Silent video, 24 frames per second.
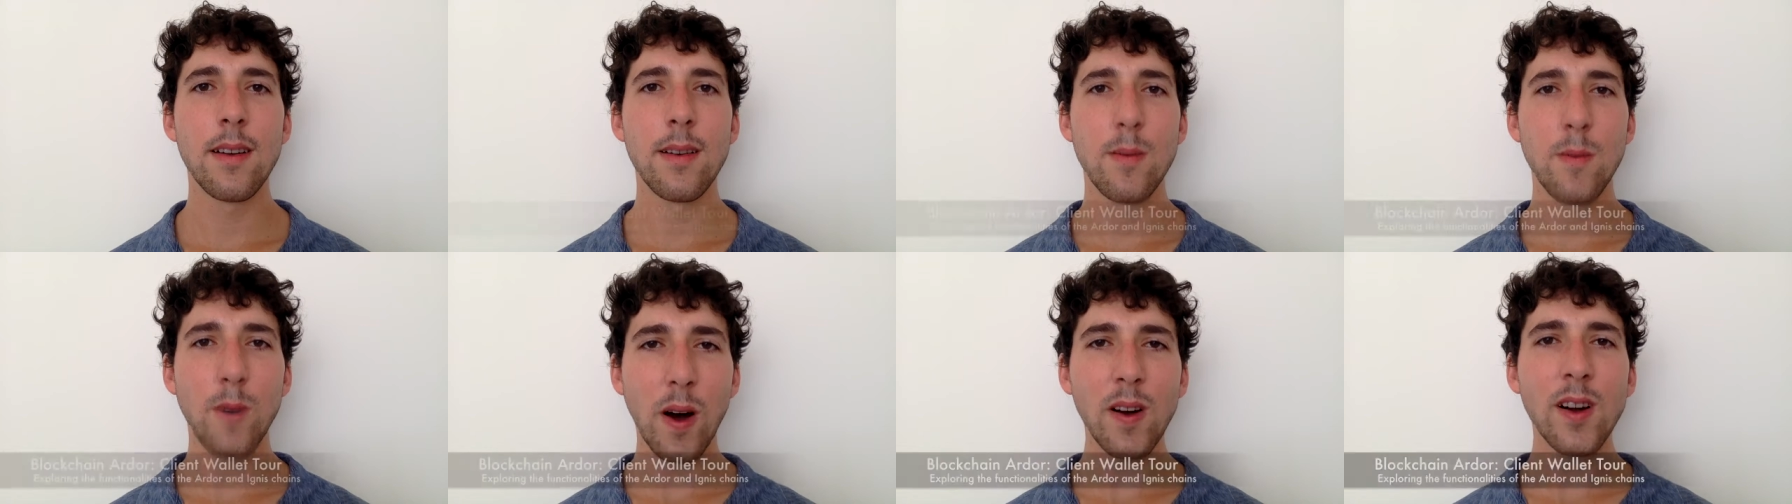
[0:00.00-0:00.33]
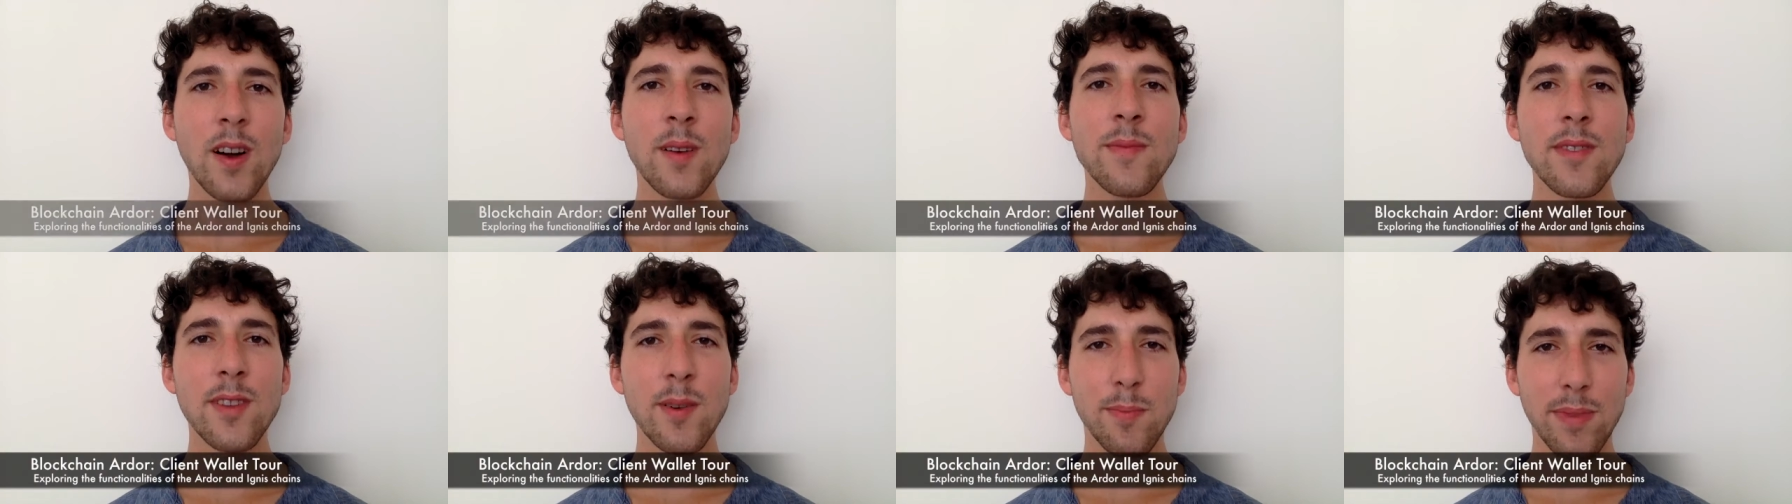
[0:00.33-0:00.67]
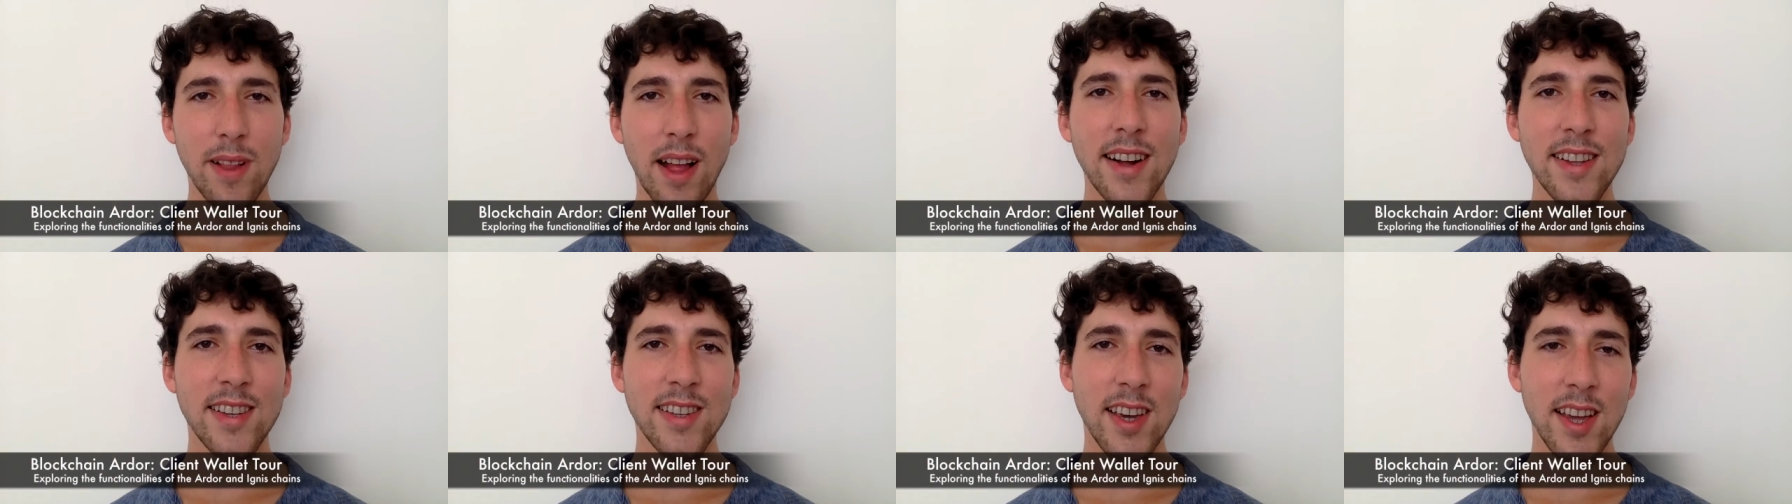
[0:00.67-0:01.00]
Welcome to
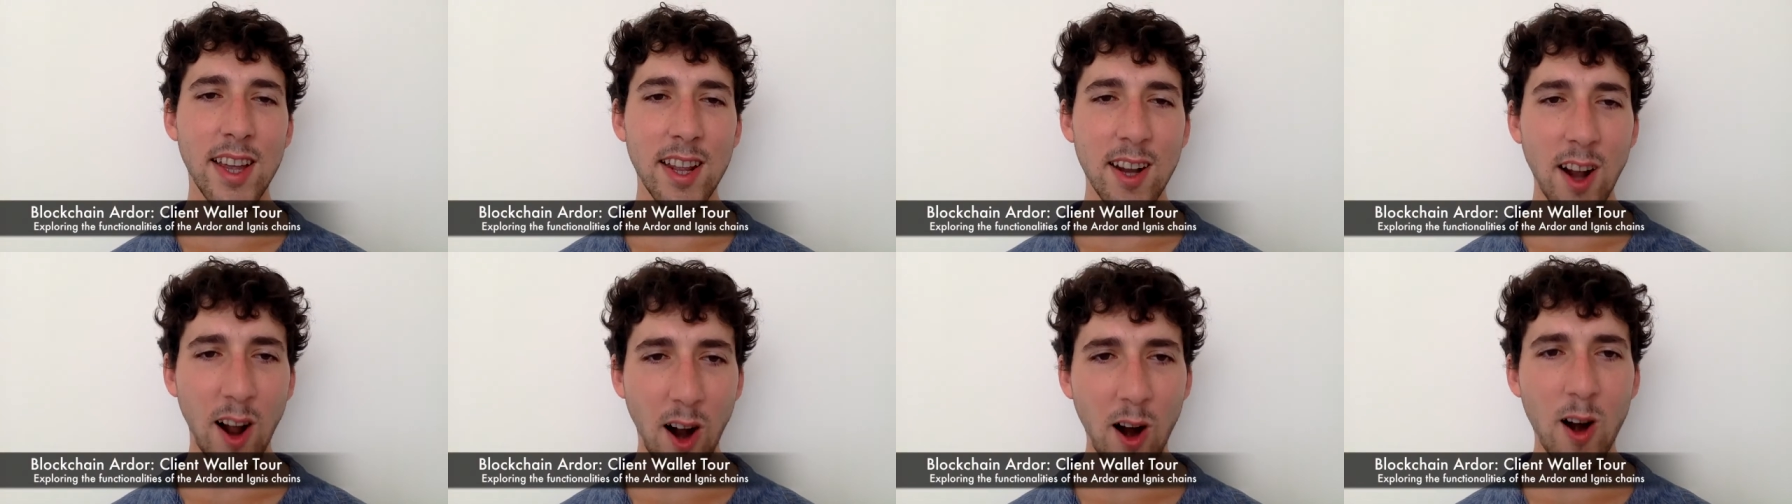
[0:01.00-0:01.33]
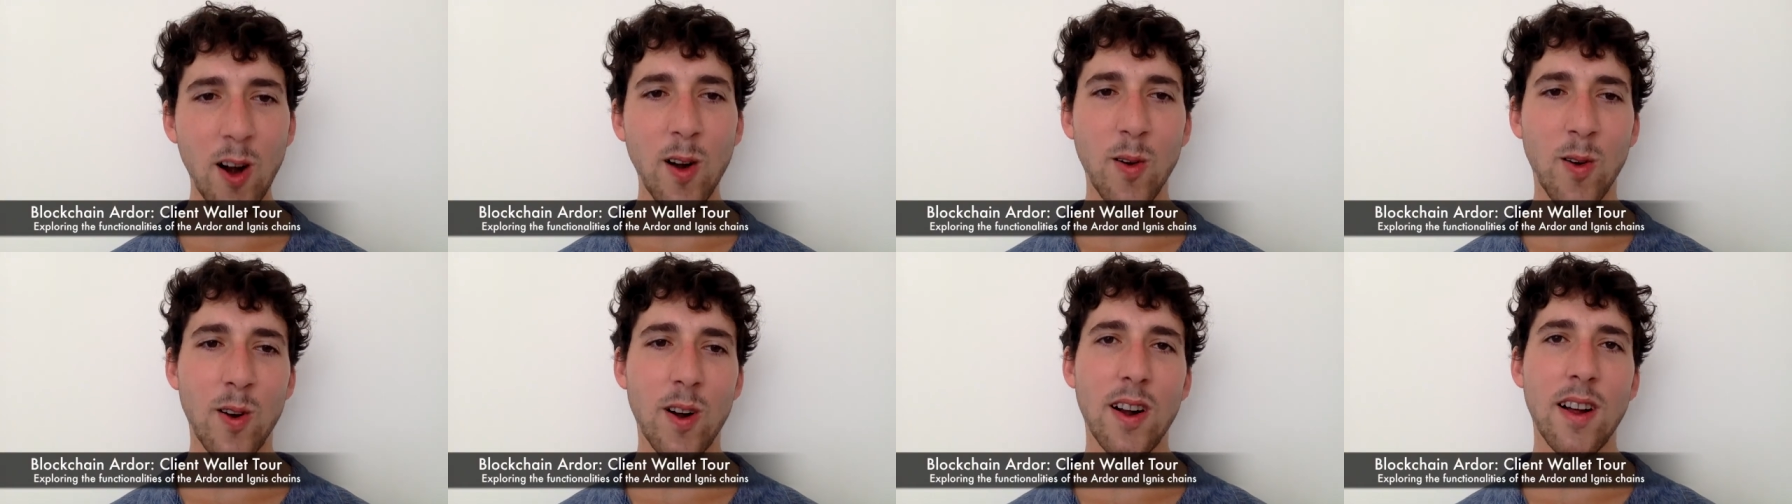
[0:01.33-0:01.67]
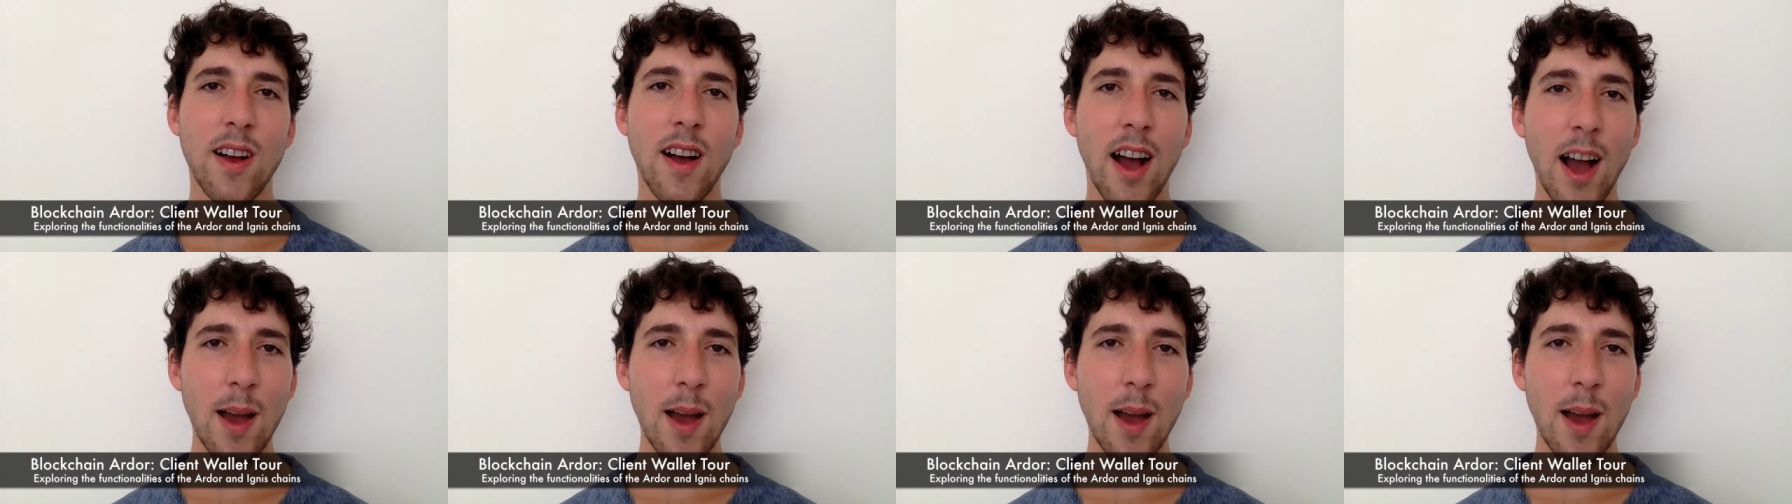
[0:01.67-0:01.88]
Blockchain Ardor.